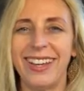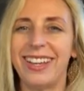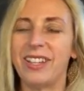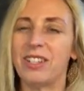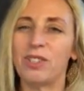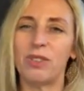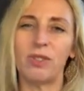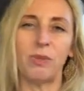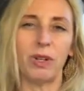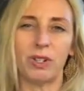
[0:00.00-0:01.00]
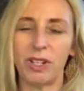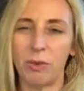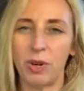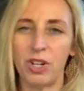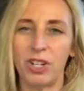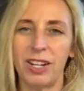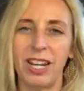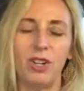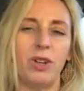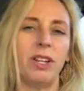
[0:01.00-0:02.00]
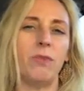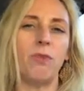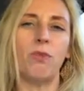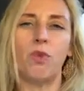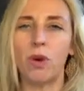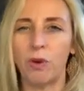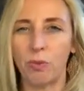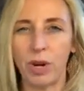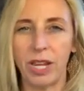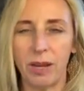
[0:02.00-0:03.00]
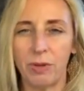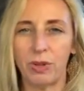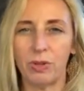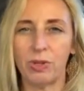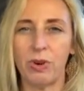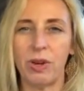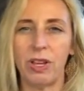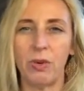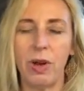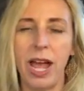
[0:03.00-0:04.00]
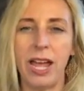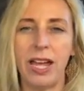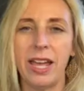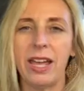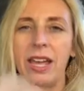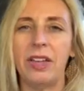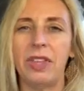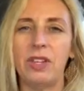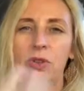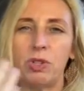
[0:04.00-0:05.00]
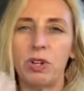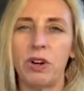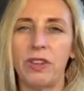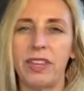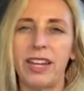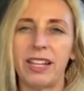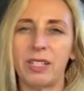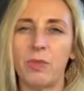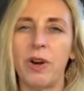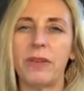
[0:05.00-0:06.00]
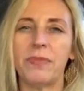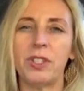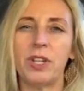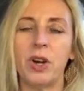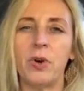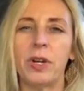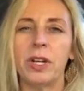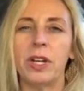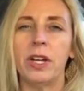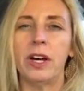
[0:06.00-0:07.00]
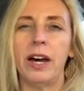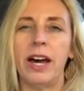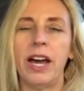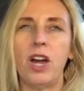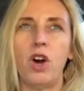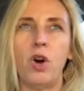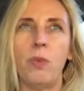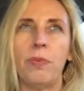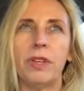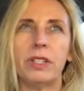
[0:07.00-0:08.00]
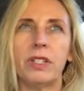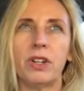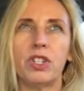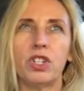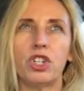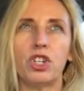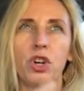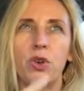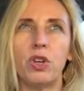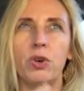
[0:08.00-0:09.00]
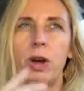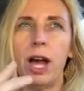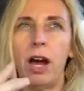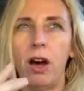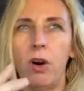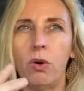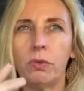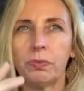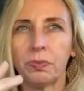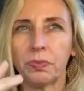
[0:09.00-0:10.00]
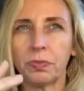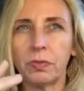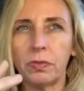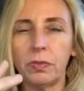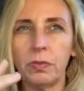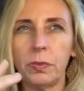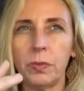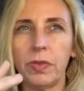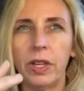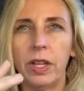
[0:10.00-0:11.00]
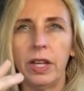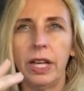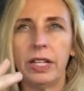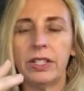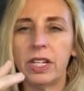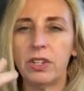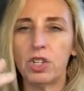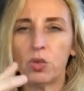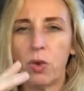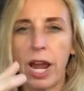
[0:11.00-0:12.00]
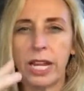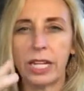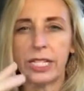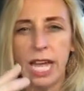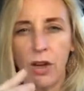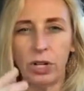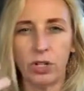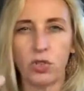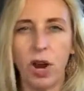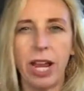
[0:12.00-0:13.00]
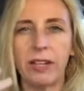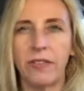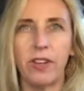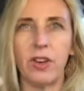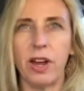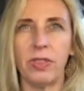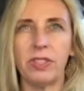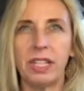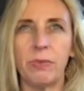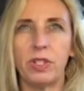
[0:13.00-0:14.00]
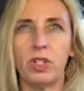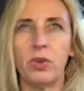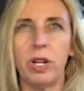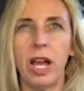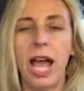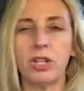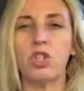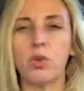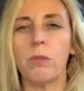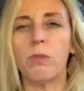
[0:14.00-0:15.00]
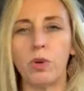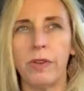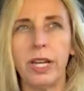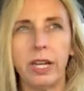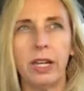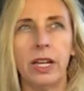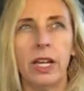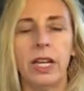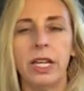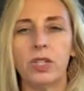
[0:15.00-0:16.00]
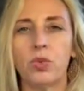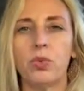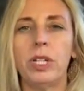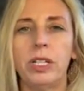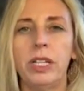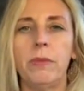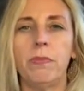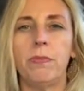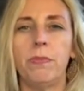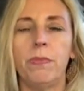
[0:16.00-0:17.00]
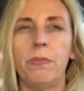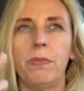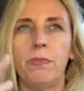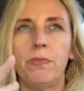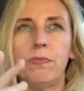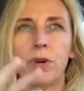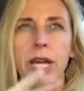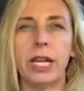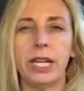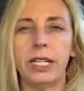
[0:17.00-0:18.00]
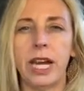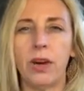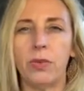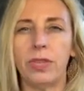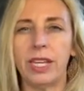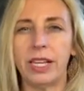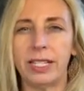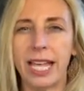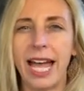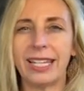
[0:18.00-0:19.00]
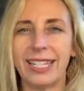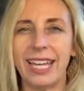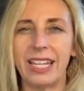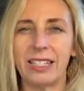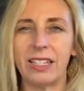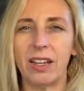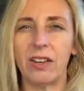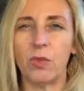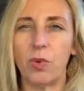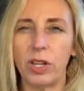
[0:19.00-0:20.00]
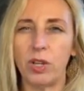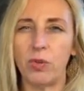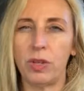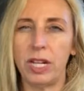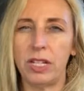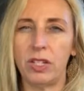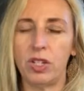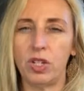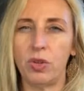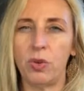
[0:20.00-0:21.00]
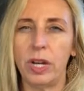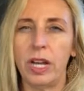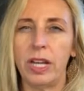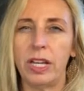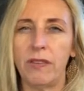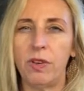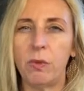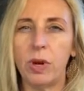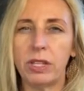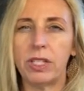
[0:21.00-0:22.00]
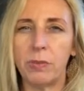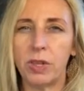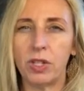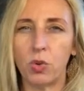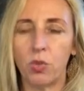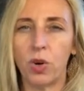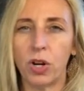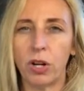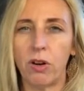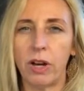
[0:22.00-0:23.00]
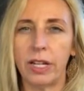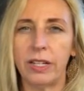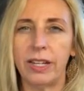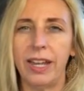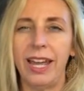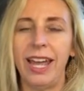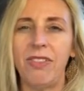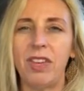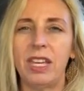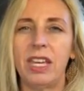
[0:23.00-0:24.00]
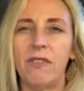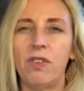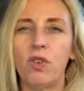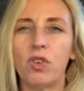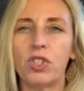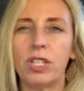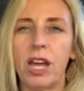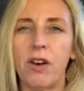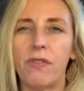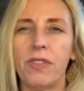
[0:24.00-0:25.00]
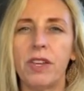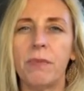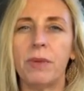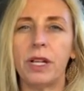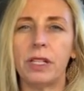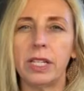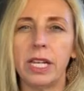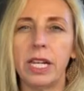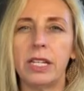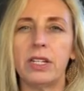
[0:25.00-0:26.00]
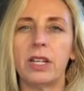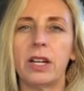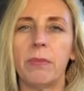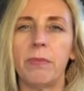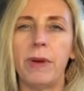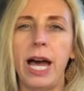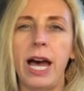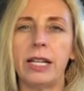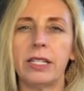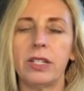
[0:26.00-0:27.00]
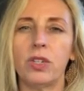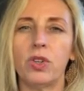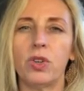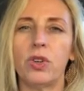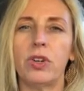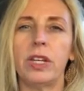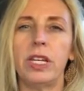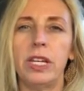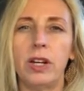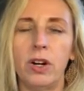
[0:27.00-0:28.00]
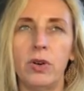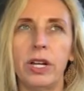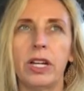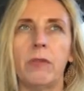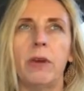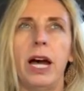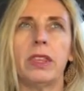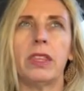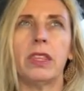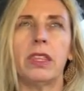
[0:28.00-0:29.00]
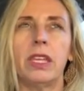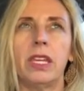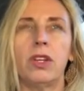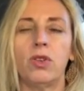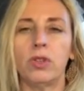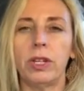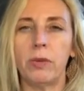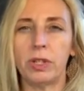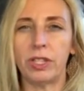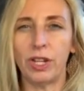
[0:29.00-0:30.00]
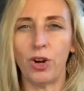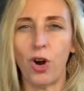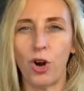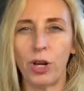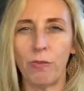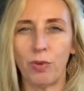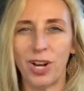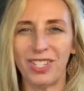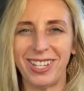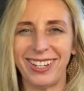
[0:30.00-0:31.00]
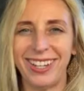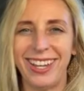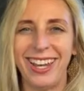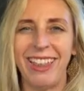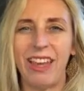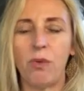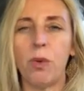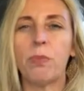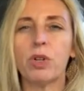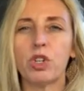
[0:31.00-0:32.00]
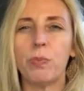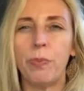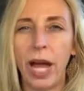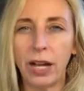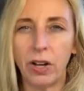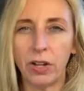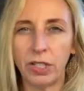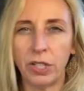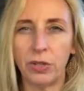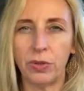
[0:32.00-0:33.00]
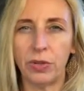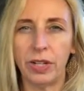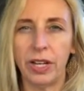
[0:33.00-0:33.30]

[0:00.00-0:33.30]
it deserves a bigger celebration, and you get more brain chemicals going your way. And then you start on the next one. So I hope this starts to show you how, instead of just writing it down and trying to figure out the steps to do it as moving, it's really breaking down the exact things, what you need to do. Give your brain something to work on, and then give yourself the ability to combat your ego and combat the neural networks that are already present that will push back on you